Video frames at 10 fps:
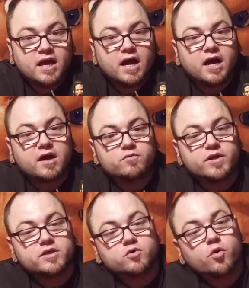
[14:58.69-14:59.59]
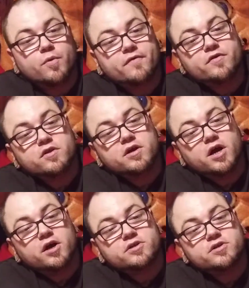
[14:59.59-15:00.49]
Really cool. But if you look
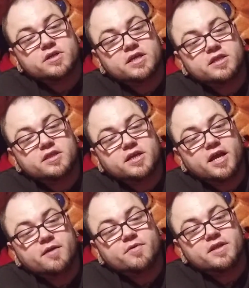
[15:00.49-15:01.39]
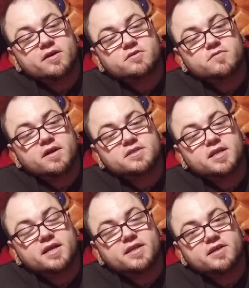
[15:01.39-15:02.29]
underneath the camera that goes around his
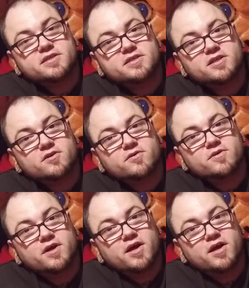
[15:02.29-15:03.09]
neck, there's his little,